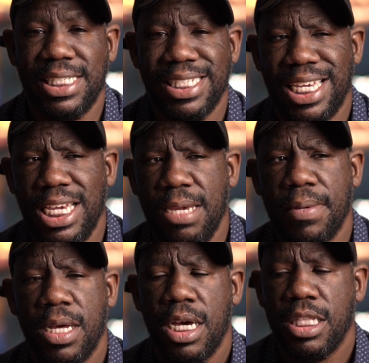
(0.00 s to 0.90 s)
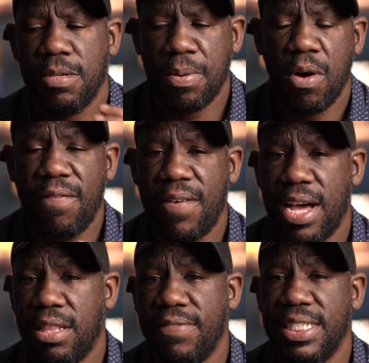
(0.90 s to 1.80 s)
to keep the
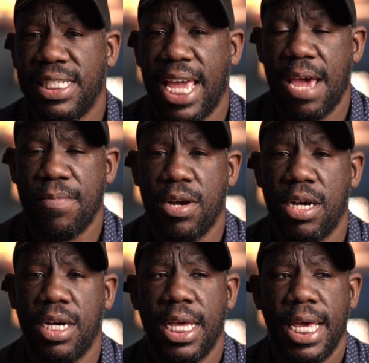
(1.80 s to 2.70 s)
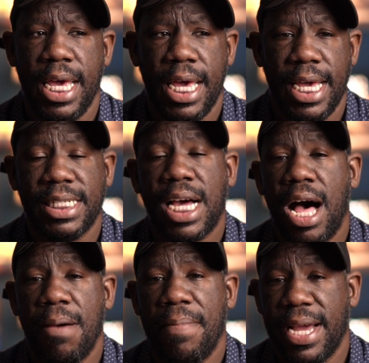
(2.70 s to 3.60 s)
profile of this camera as
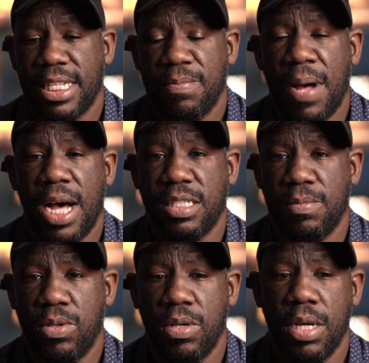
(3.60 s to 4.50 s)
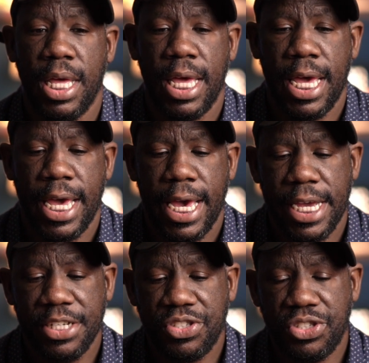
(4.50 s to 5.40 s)
compact as possible?
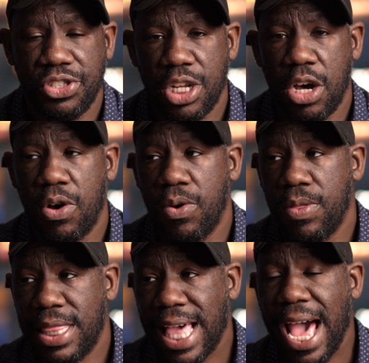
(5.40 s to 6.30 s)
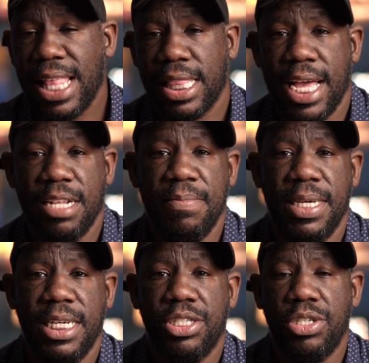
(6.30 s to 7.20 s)
And so that led
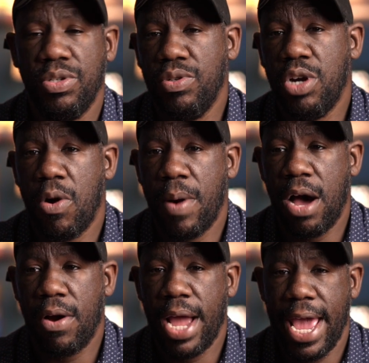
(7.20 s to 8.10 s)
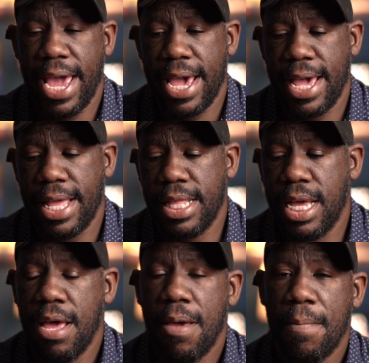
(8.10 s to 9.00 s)
me to go out and
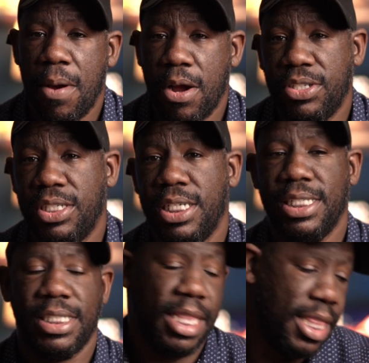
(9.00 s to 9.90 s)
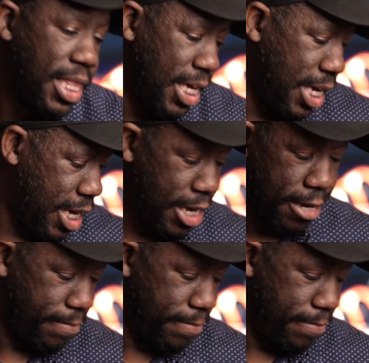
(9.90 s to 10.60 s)
purchase the